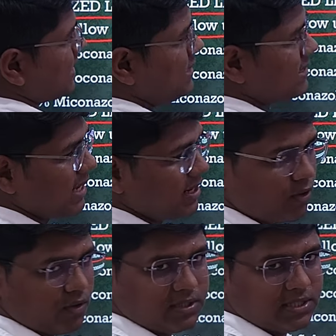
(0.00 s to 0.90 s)
skin
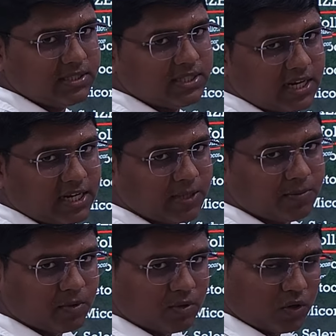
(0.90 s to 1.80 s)
cytology is
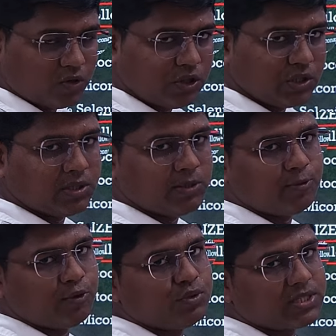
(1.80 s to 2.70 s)
negative.
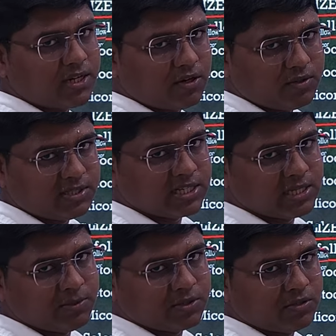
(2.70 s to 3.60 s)
Consecutive 2 cytology
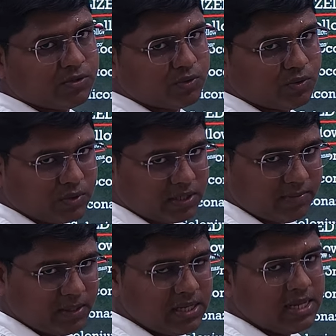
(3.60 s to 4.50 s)
examinations should
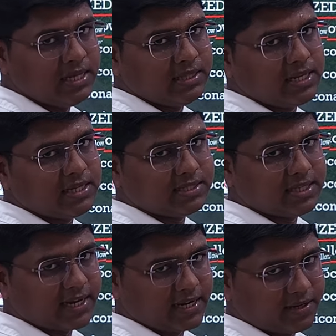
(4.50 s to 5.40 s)
reveal there is
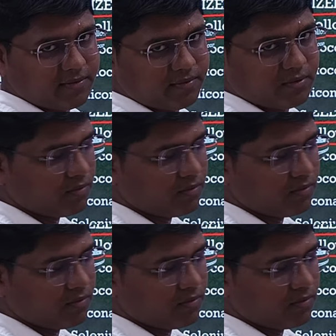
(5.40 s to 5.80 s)
negative